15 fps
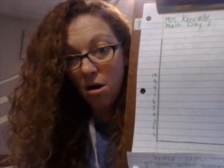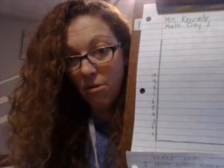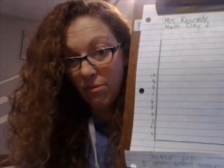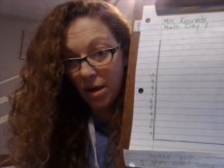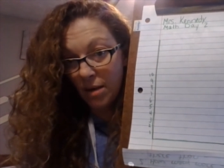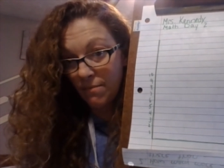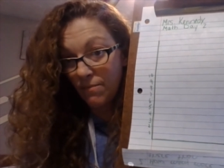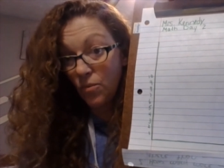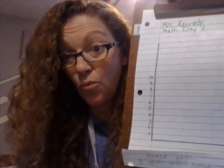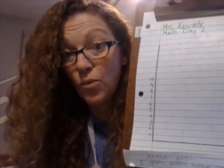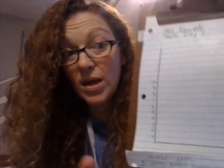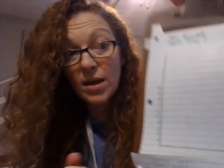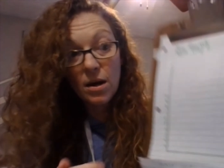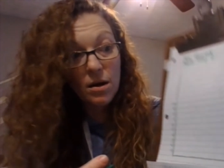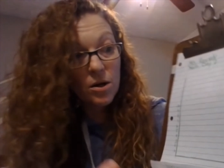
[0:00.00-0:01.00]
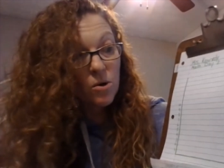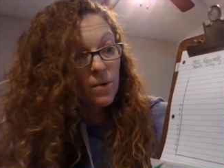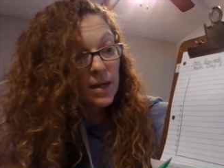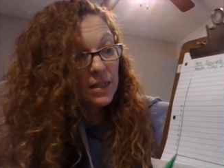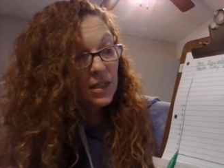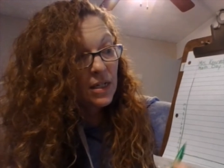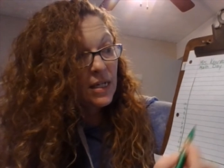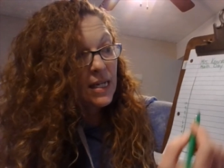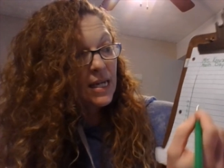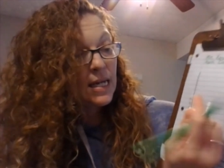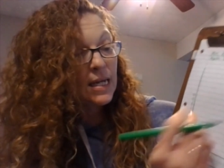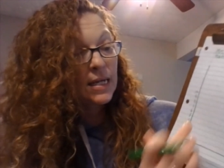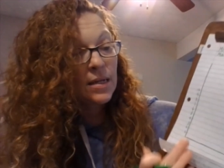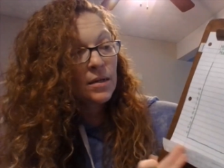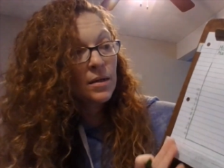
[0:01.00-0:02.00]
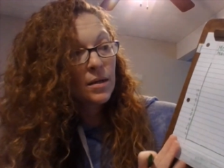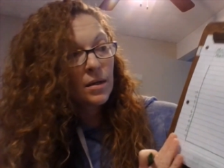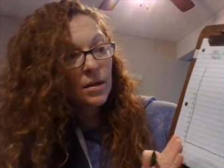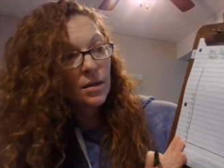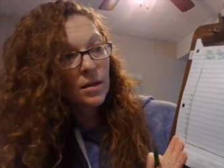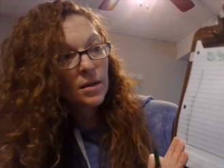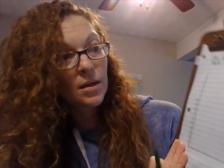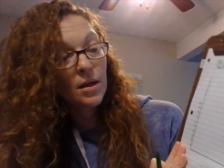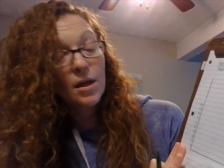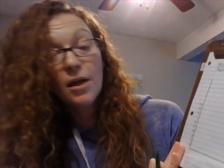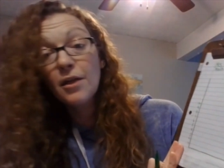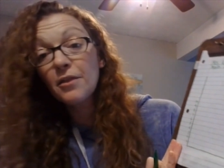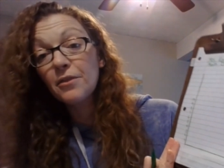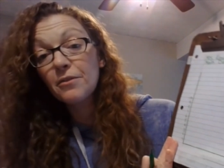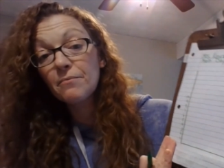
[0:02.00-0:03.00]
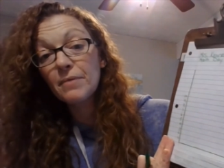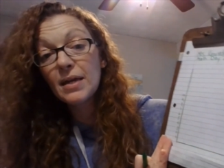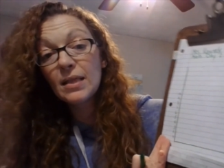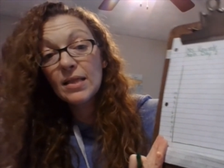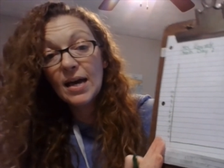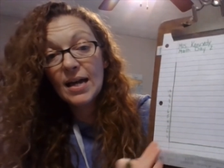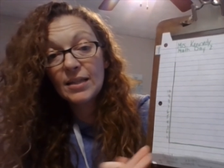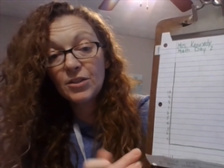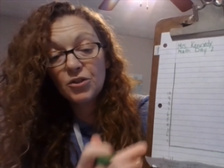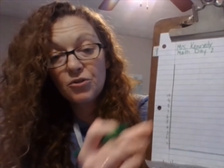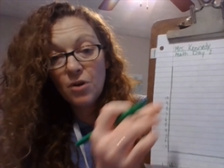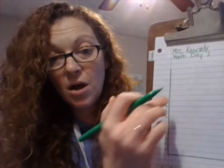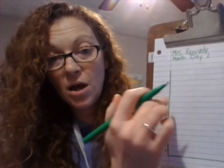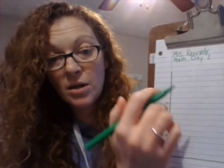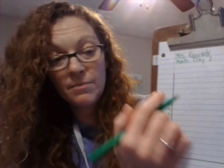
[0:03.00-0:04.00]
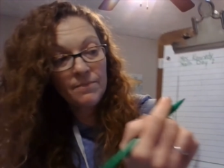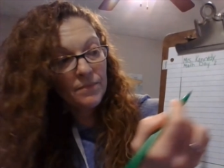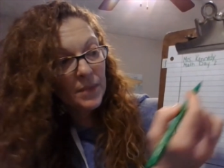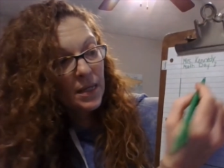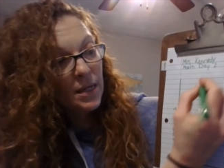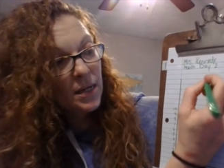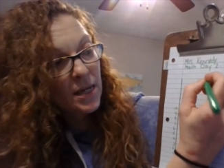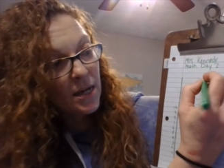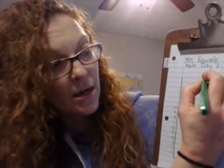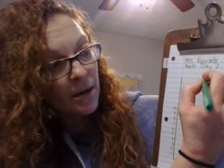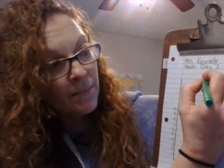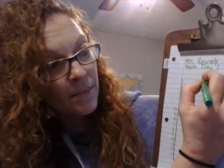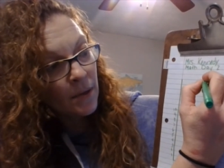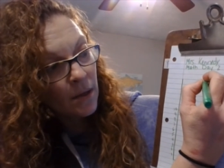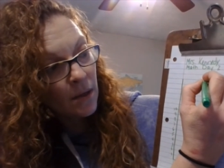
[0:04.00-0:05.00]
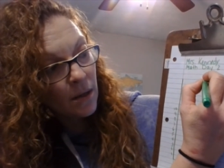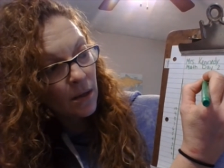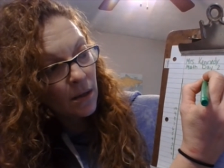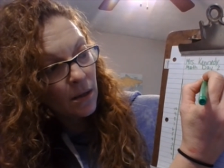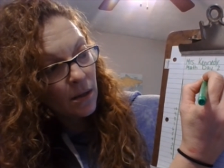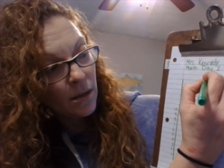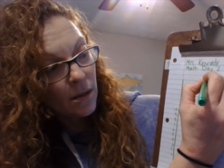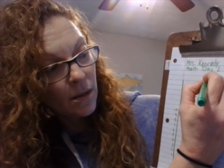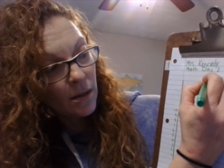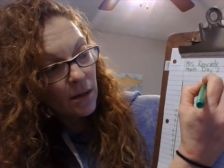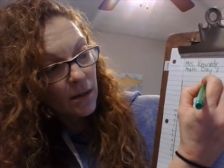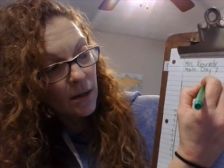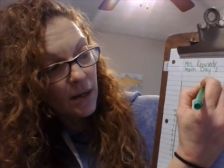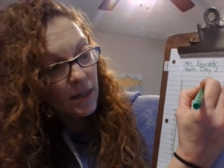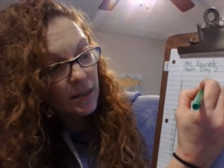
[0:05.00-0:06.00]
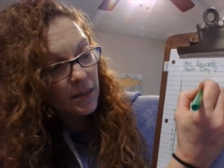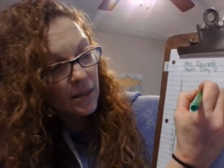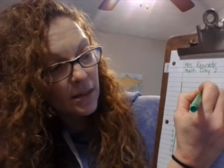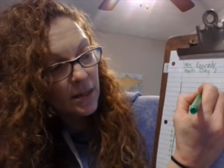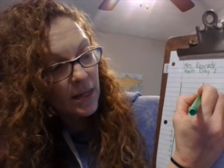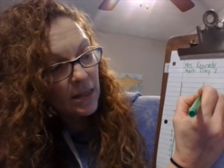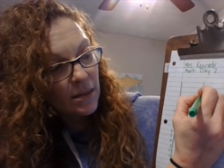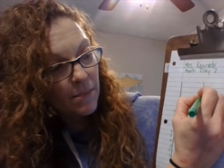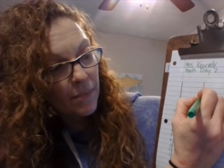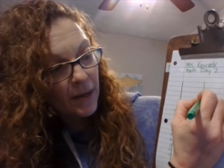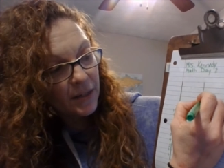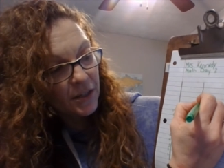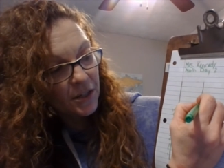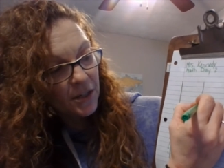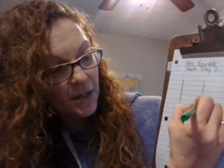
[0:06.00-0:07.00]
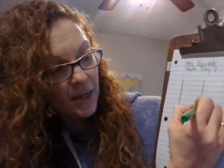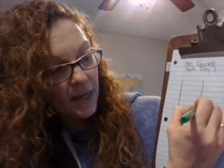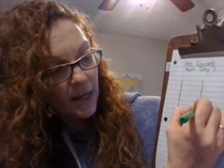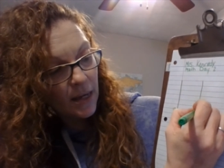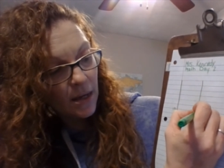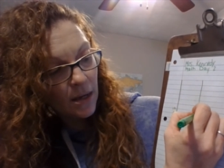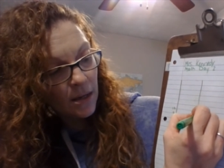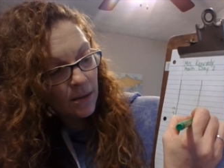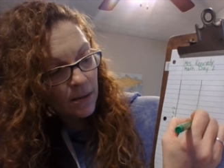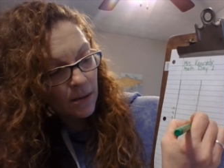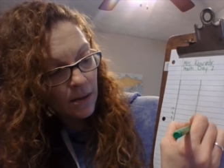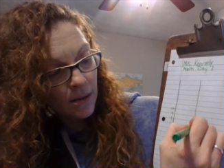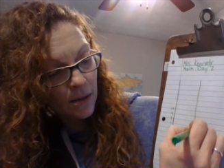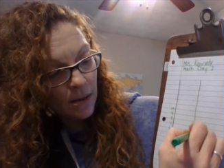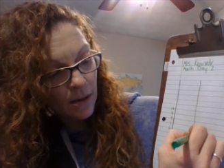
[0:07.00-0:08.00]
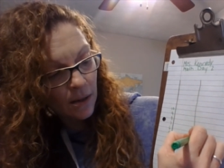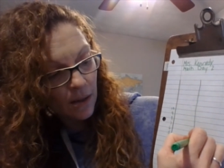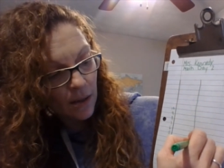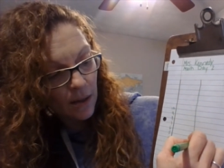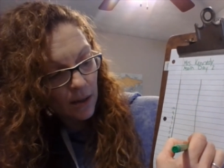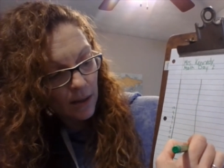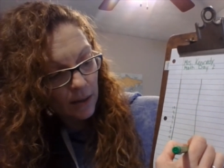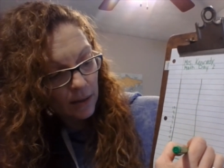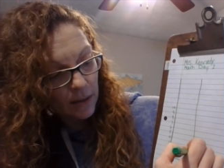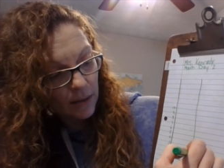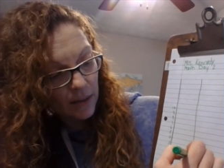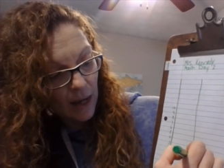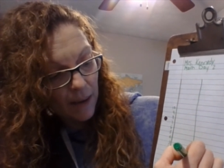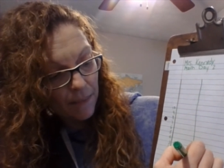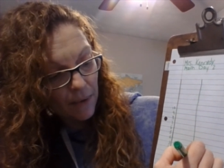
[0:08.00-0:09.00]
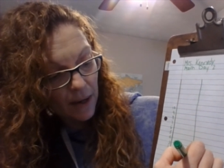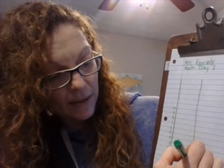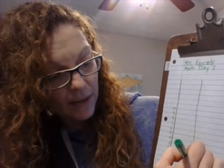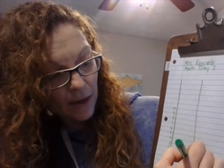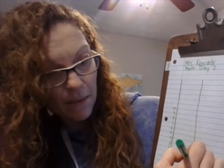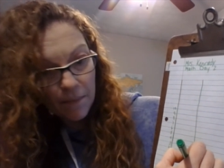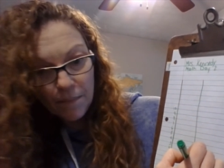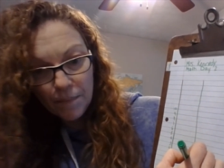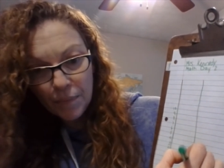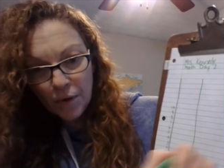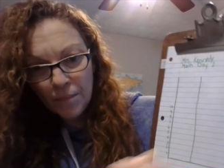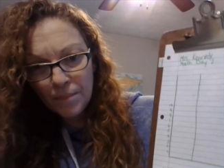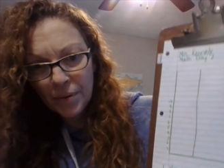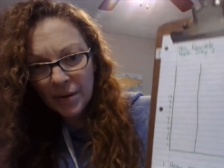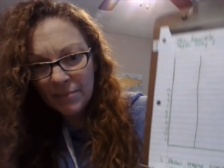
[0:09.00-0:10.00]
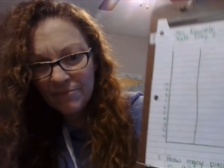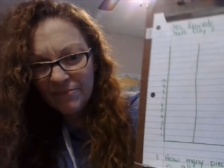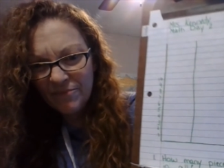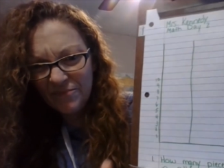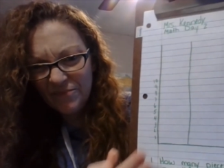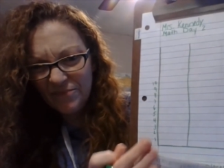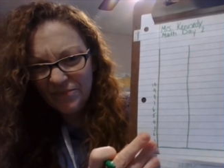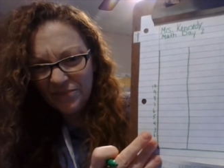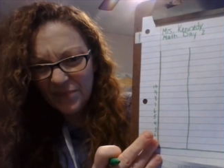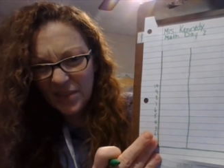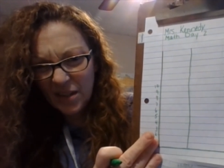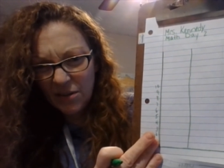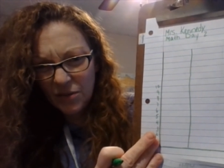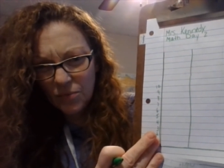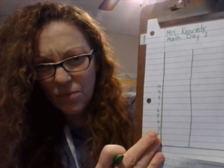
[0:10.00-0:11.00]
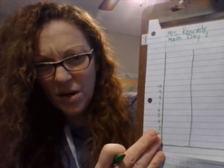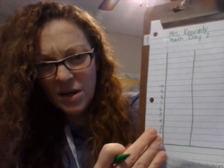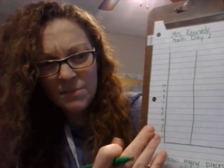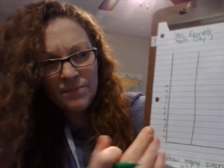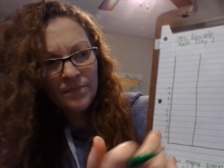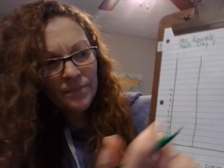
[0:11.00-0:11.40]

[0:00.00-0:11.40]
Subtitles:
All right, we are going to need 3 lines drawn in here. Nice and neat, the best you can. Stop right there, boop. There's 1.